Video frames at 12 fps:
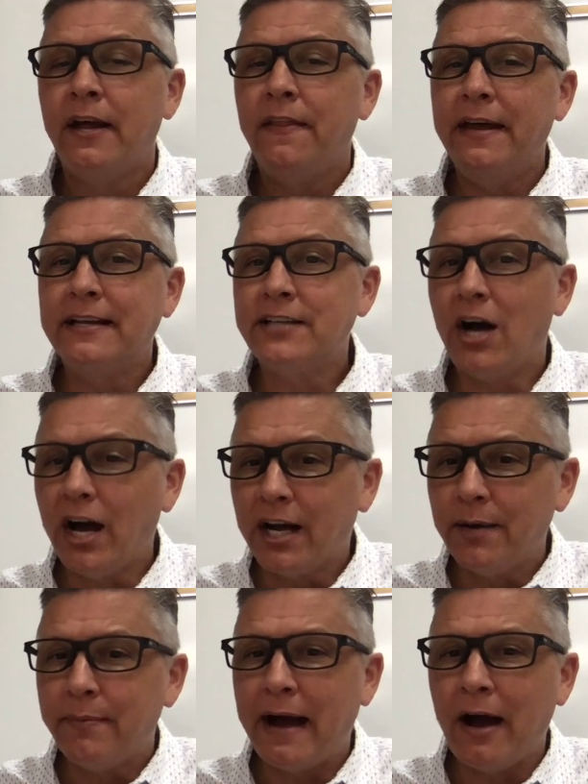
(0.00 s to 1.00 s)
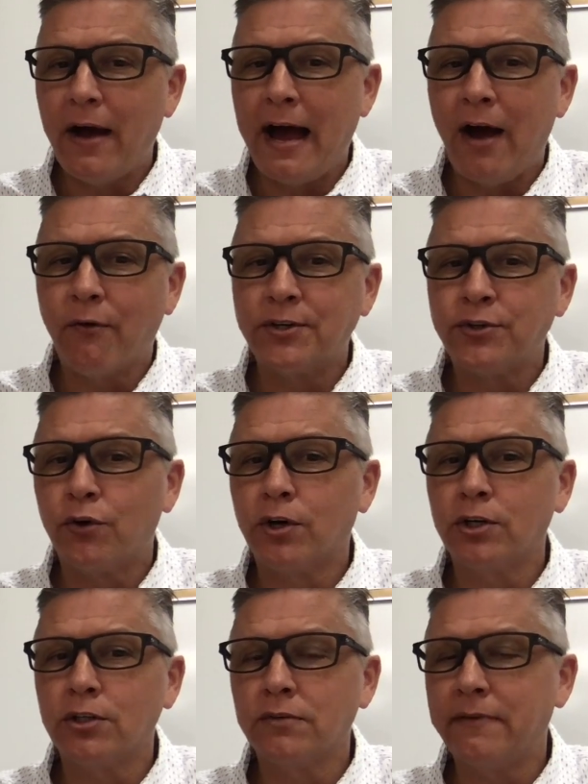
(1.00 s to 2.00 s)
then talk about how
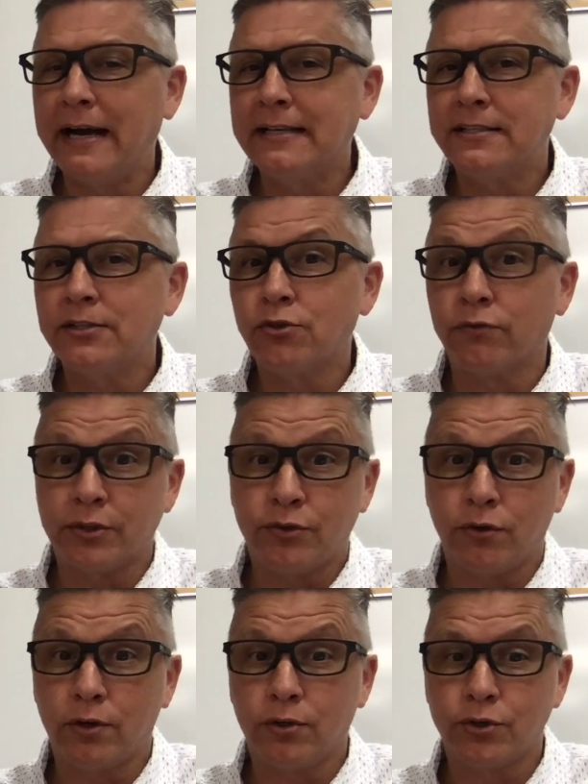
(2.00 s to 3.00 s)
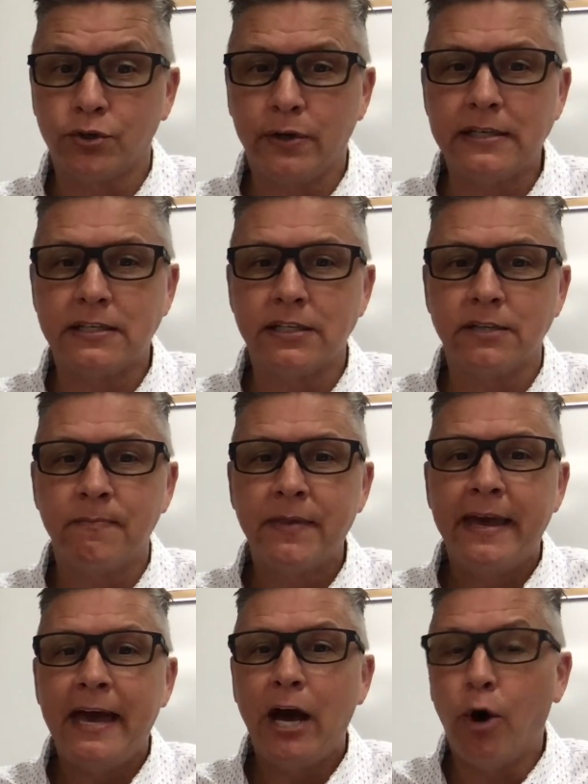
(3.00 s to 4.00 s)
rhetorical devices or rhetorical choices
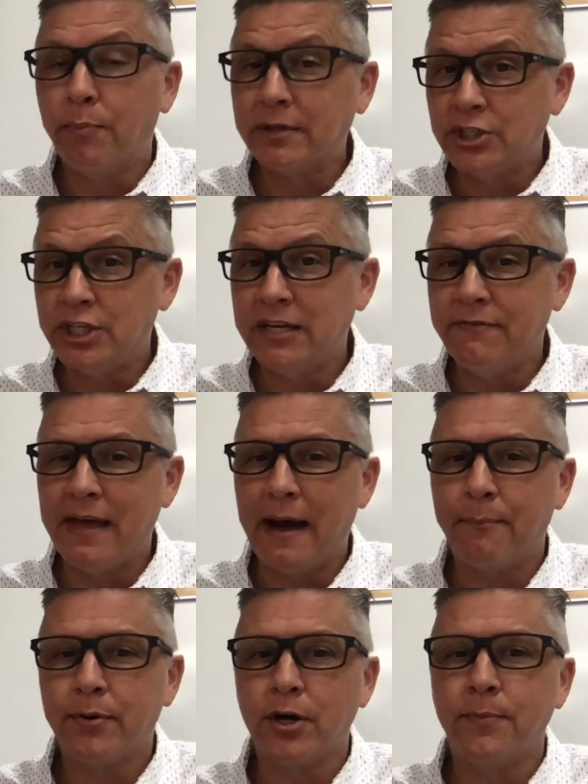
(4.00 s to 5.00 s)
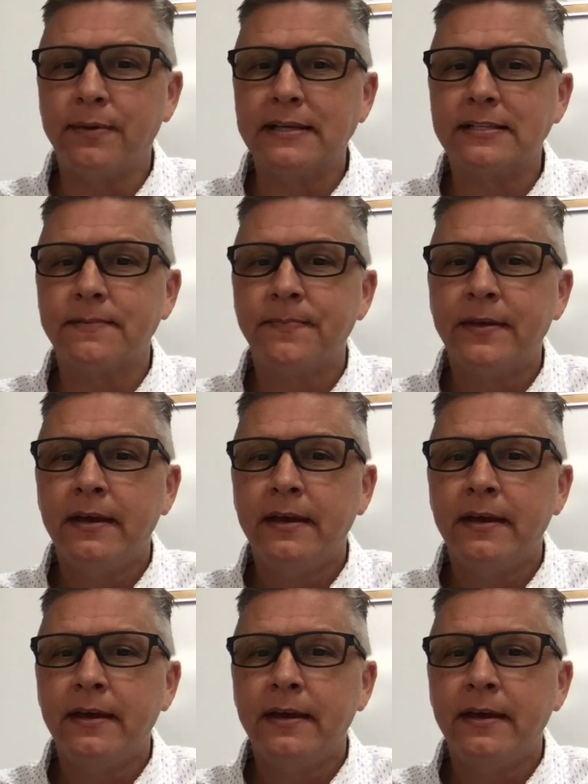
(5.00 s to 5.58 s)
help achieve that purpose.